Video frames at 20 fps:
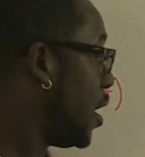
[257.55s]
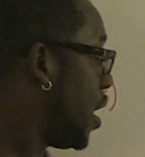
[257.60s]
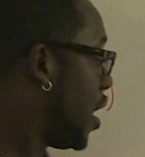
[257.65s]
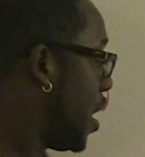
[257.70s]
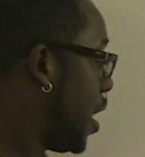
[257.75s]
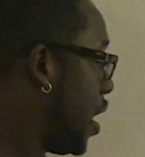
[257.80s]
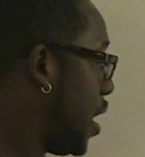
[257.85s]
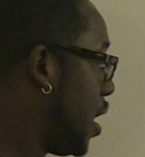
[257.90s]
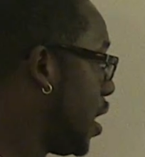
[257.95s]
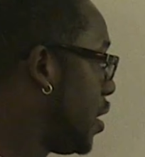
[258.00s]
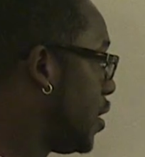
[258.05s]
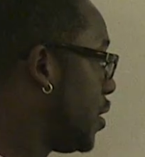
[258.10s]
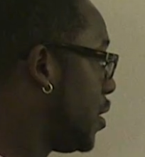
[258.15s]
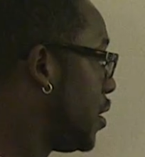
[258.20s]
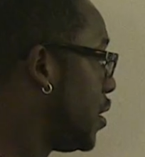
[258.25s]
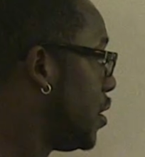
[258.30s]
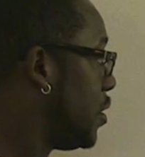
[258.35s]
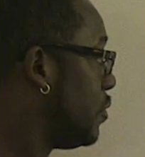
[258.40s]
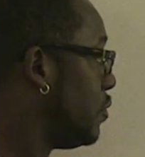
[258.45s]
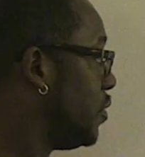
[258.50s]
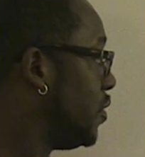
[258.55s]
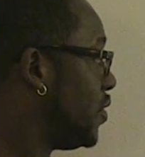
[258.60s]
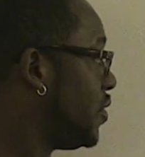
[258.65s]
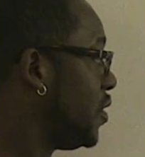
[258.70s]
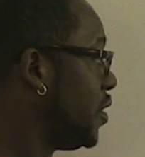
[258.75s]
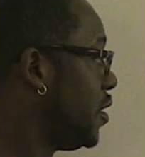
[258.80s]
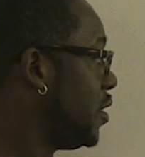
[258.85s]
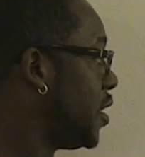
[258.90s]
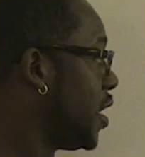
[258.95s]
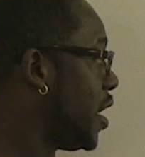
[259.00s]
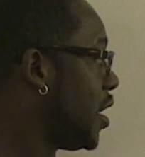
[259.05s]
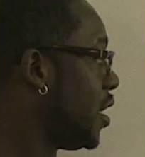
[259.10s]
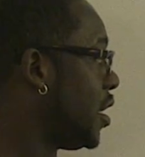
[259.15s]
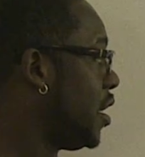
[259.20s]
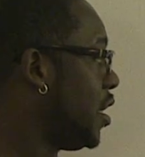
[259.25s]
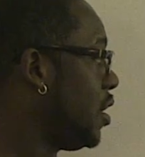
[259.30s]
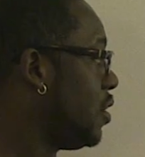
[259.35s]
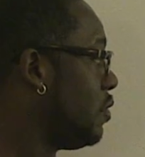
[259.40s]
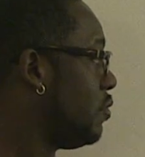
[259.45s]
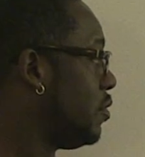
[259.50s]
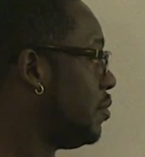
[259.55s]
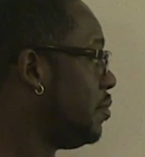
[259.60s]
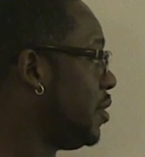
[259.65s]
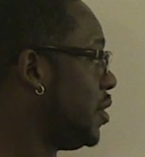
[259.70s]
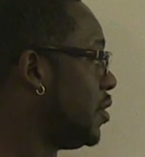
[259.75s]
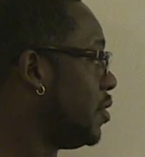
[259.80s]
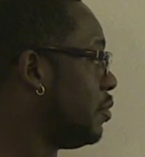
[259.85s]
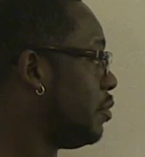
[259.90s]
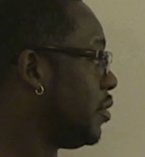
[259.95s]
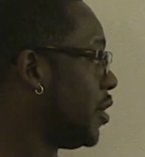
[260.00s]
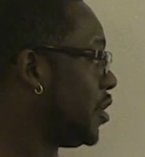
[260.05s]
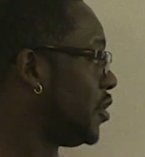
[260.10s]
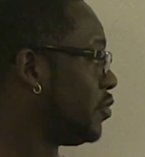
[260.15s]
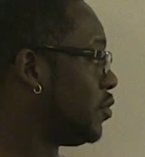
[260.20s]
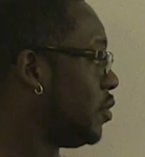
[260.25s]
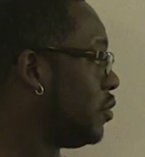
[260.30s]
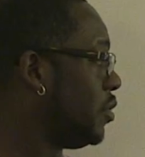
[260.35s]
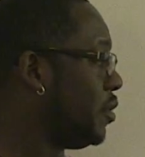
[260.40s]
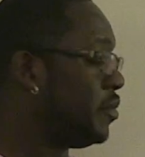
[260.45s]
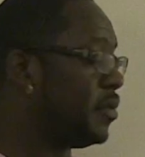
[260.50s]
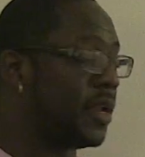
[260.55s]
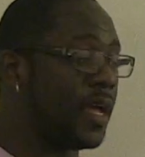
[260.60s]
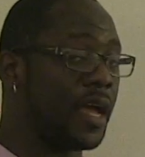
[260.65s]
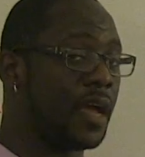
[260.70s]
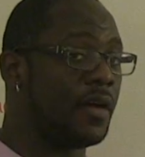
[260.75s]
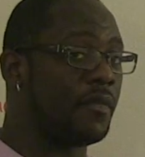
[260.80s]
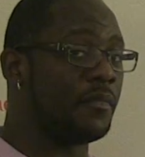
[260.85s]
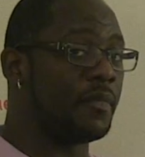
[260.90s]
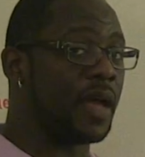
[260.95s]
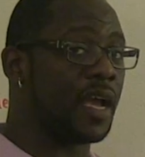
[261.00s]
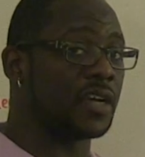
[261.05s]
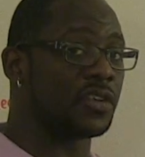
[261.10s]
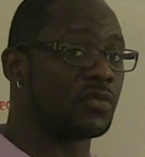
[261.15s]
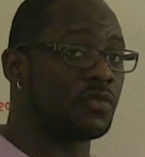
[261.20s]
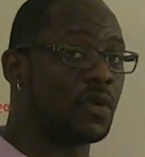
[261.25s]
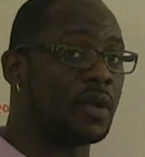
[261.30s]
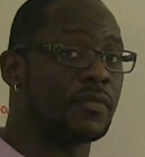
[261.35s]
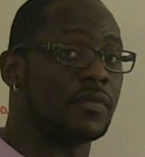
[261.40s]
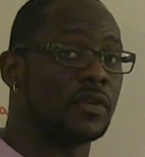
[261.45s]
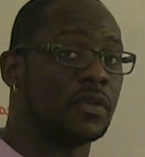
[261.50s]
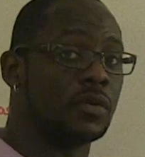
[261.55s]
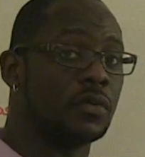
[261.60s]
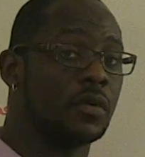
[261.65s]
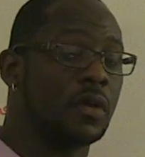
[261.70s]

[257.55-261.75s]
And we see that here would be the place where we would have max revenue.